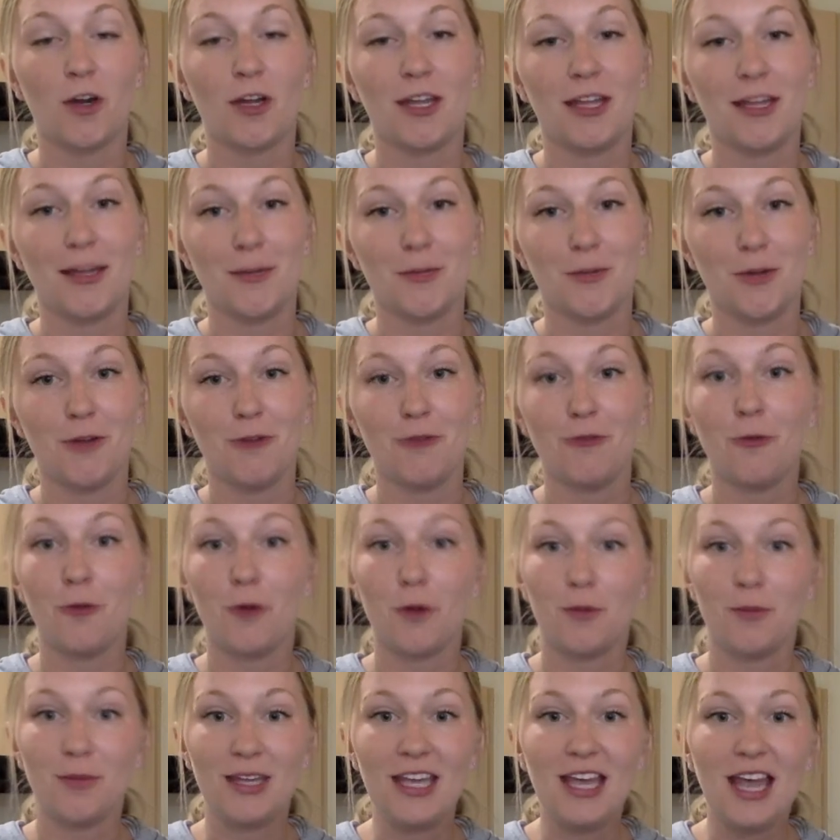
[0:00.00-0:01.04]
camera
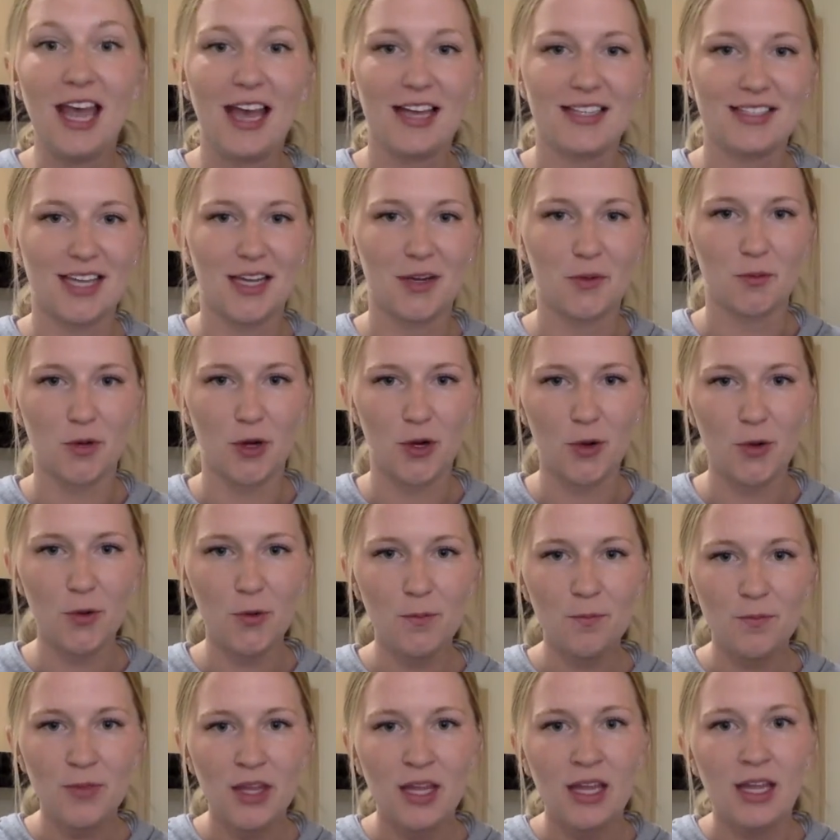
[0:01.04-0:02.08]
for me as I wrote.